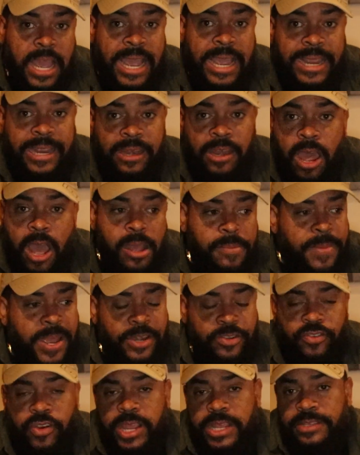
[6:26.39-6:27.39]
I log
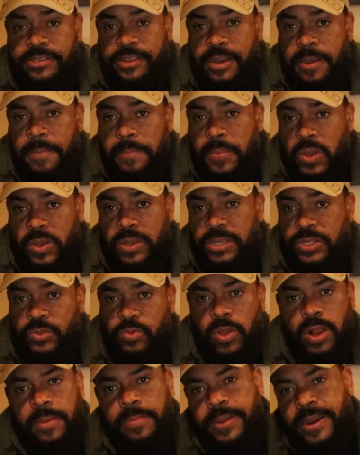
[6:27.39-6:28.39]
my trades in a book as well,